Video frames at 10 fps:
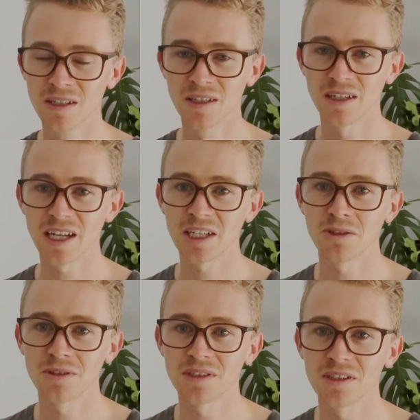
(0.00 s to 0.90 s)

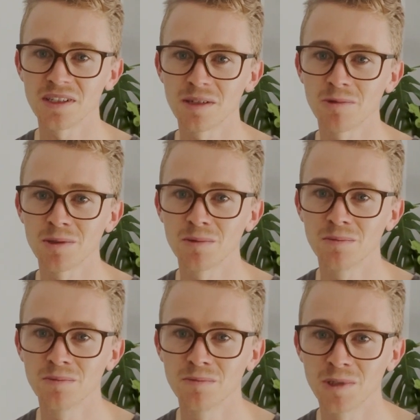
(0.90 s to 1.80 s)
accuracies that
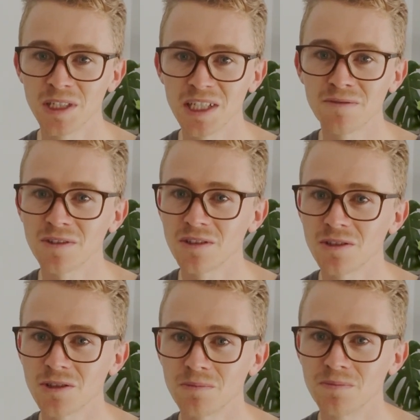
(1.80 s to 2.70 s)
we need for the
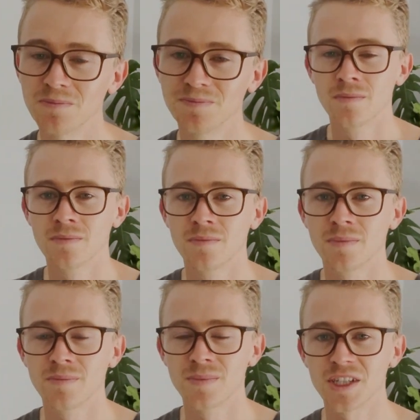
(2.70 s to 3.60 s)
job.
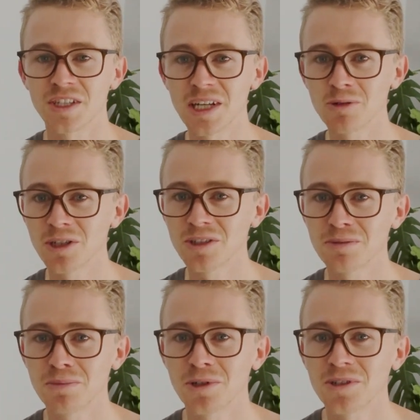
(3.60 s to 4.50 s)
So now we're going to
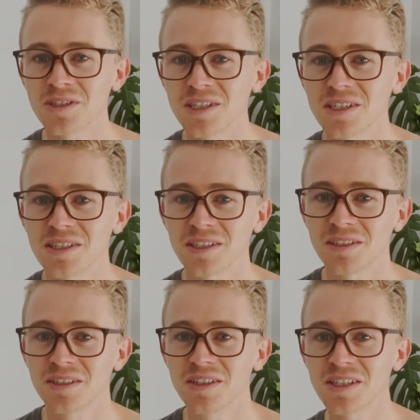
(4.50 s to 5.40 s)
processing.
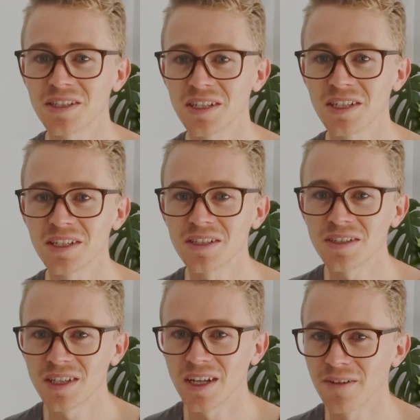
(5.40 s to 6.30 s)
This
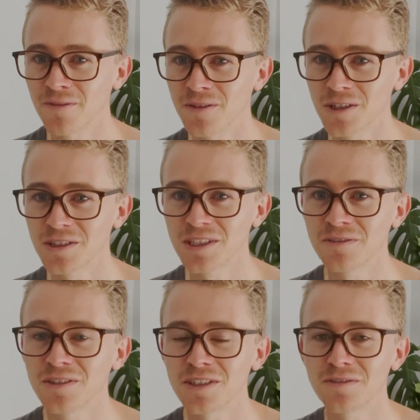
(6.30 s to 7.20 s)
is very
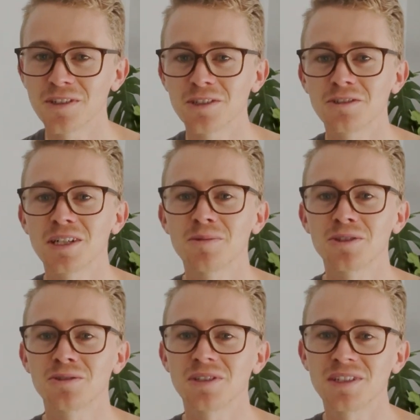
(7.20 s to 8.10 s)
different to
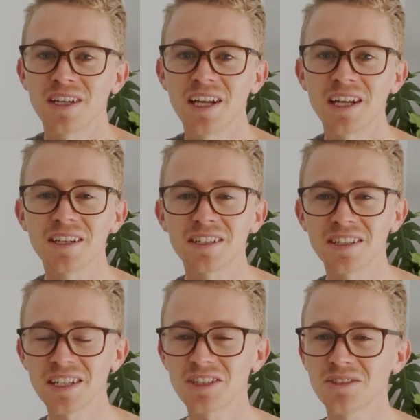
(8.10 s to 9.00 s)
photogrammetry, and it
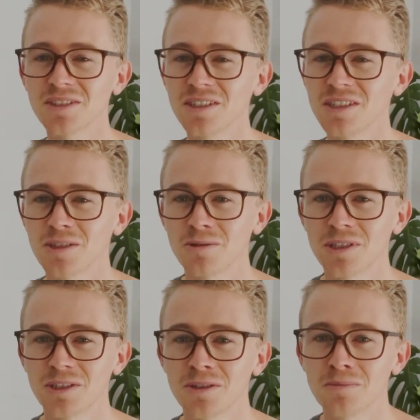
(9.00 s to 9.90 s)
actually is
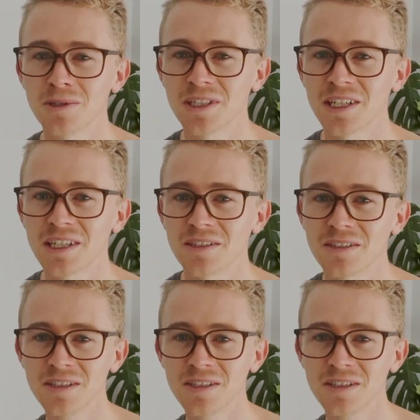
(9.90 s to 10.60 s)
quite complicated.